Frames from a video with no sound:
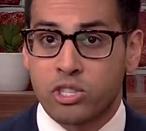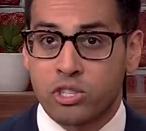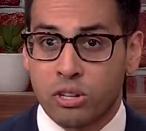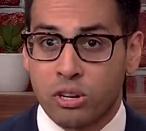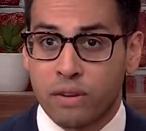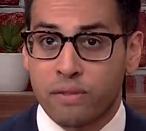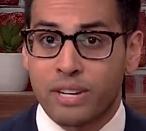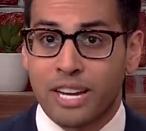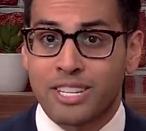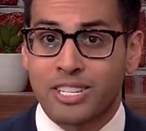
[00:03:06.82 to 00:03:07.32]

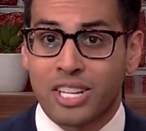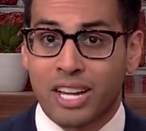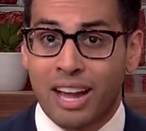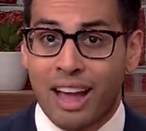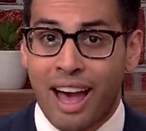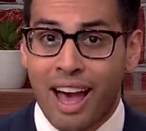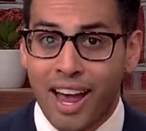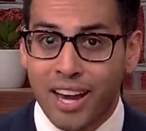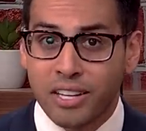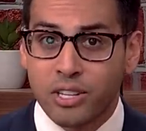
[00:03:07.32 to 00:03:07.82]
served as the
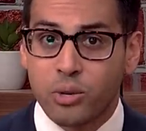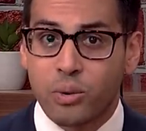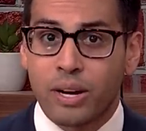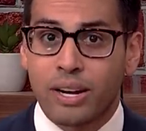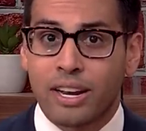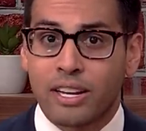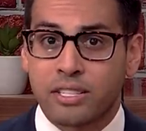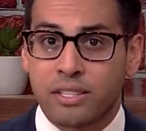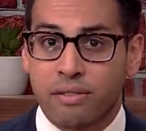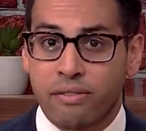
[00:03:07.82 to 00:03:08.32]
conduit
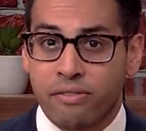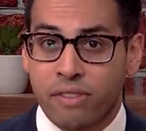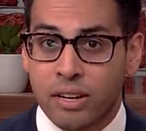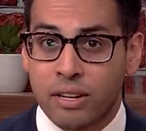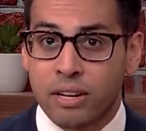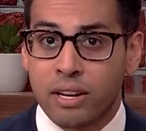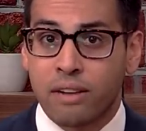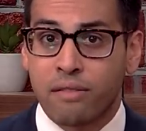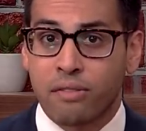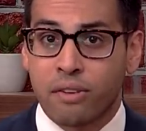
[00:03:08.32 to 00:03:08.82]
as the
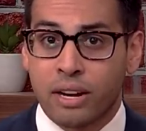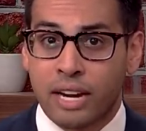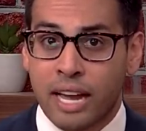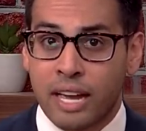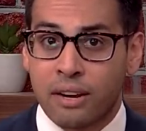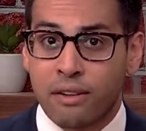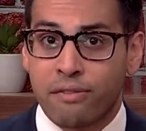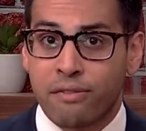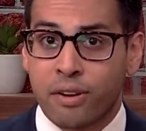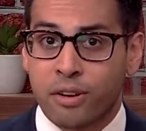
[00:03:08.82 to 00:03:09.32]
funding for
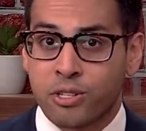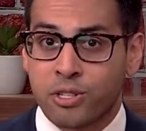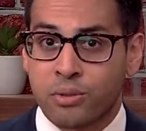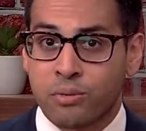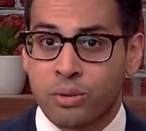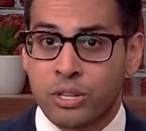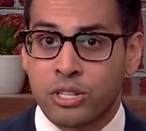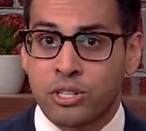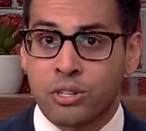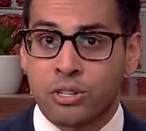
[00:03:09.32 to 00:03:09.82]
gain of function
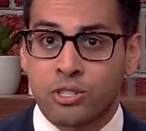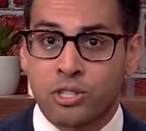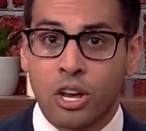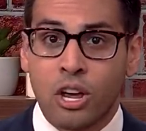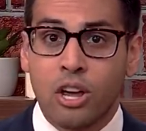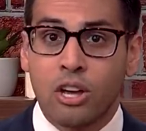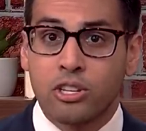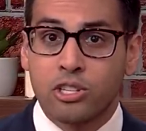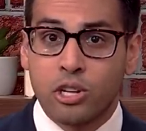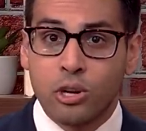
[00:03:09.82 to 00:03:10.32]
research
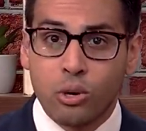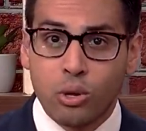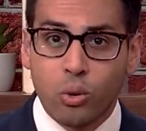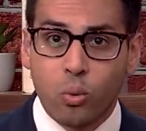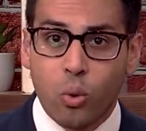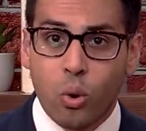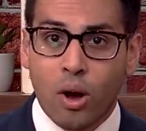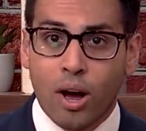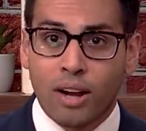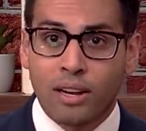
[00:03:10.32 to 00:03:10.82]
to the
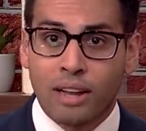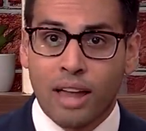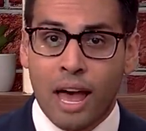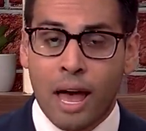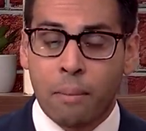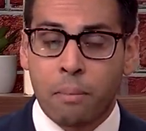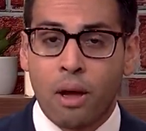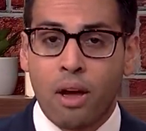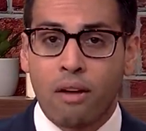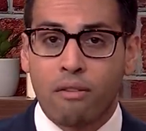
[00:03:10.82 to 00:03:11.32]
Wuhan
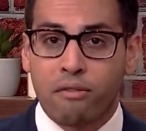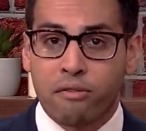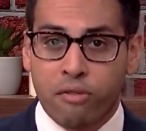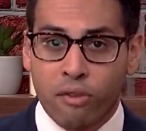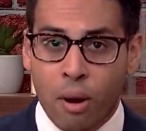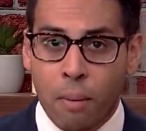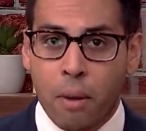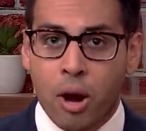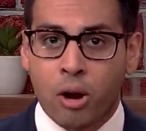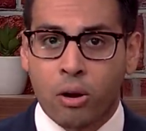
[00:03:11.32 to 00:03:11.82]
lab
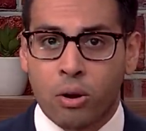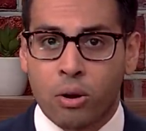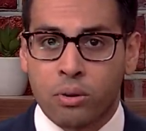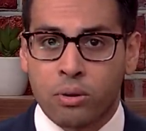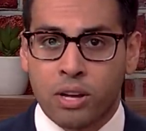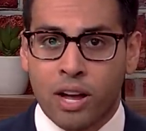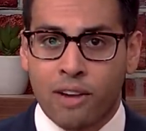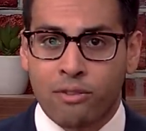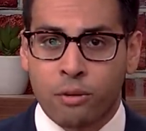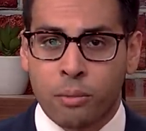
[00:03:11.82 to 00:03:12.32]
from our own
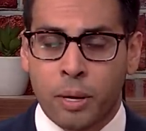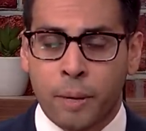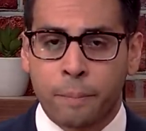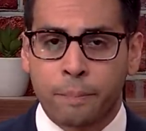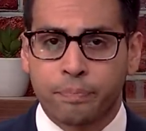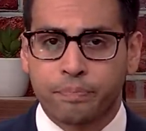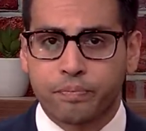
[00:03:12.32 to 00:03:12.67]
government.